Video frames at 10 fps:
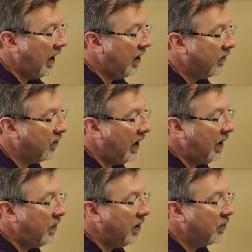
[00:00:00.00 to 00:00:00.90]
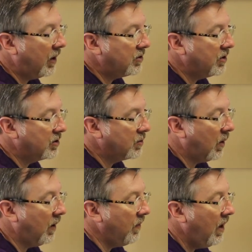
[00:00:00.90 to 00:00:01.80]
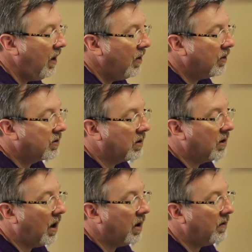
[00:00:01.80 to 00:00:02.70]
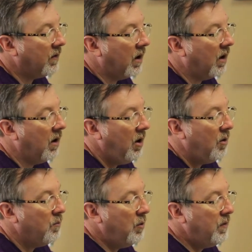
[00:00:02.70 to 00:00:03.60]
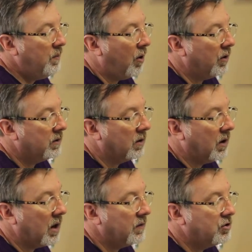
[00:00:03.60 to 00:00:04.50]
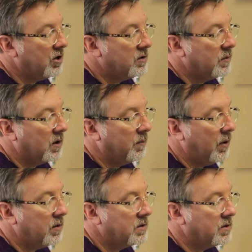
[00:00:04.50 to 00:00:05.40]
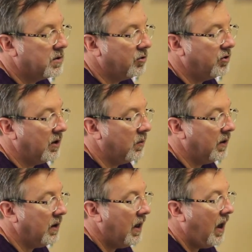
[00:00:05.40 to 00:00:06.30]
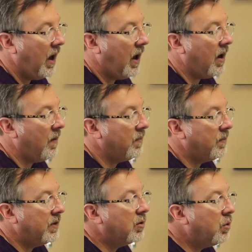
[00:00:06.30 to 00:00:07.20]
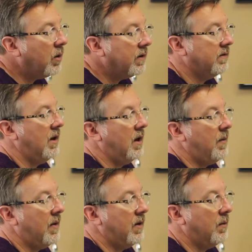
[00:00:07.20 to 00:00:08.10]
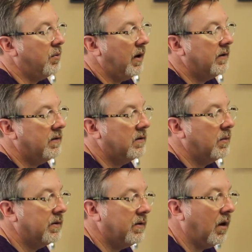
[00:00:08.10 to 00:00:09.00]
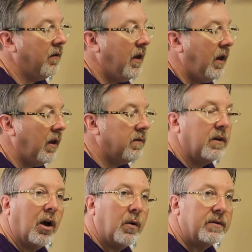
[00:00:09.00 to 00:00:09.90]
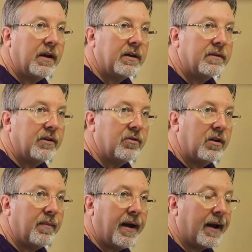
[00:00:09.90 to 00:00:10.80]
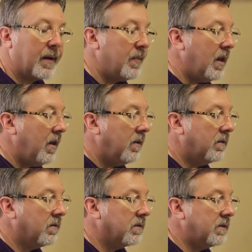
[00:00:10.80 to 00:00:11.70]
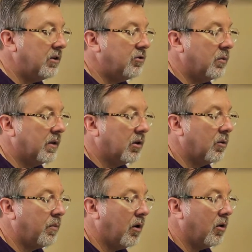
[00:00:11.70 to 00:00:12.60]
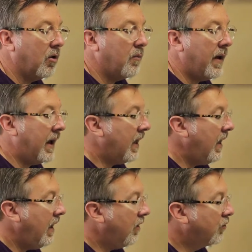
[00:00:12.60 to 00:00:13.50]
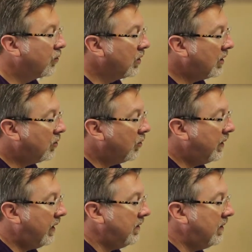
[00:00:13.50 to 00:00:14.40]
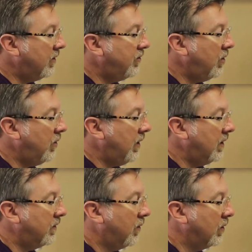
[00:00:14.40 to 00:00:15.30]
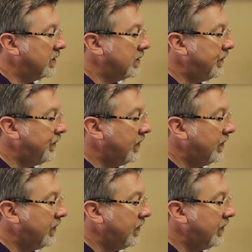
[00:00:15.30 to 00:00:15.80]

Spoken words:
also an AP direction as well. There's a lot of moving parts and a lot of adjustment components associated with it. But the coolest thing about the appliance system itself is the OSA extension in the back. This little extension with a little ball on the back is really cool because it does two things for us.